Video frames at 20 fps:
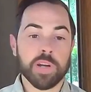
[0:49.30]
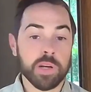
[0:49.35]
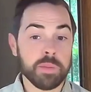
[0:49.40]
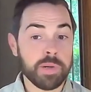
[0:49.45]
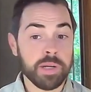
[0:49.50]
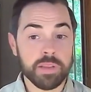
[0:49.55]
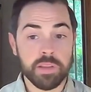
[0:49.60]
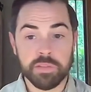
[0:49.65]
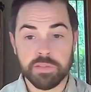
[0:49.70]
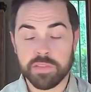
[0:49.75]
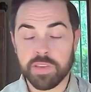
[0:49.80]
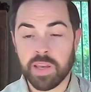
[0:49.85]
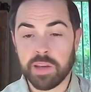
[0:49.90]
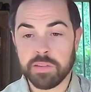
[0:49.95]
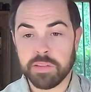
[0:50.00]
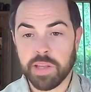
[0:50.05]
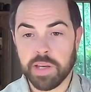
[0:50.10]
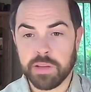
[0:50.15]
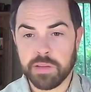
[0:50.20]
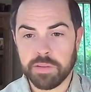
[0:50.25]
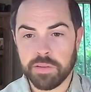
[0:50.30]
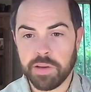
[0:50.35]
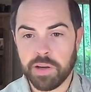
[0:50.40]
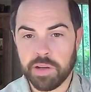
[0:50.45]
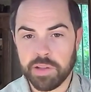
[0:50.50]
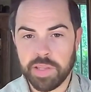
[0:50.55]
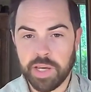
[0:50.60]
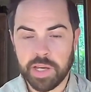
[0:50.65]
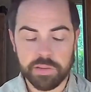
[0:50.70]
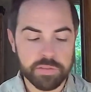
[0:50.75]
about that
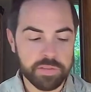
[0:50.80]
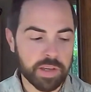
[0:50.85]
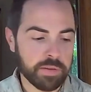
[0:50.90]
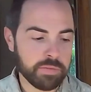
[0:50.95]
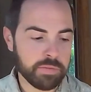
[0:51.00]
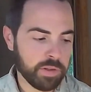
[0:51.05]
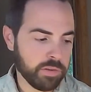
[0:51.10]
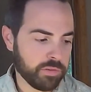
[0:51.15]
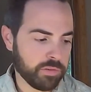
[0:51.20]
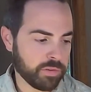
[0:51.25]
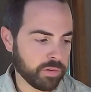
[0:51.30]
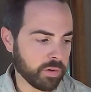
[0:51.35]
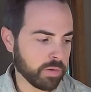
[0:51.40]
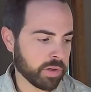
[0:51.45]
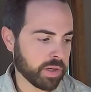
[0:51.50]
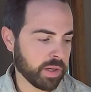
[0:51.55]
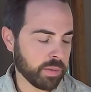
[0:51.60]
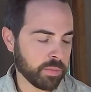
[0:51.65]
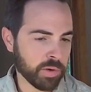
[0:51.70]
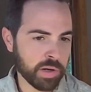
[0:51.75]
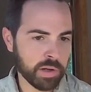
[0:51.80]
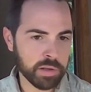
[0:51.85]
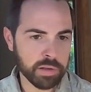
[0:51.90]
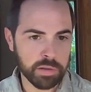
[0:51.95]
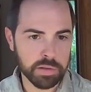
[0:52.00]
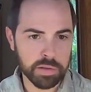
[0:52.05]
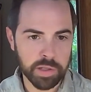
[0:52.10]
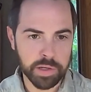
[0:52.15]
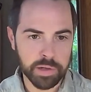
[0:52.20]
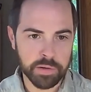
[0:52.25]
70s show came around a little
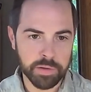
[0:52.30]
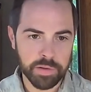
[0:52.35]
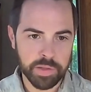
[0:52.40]
later.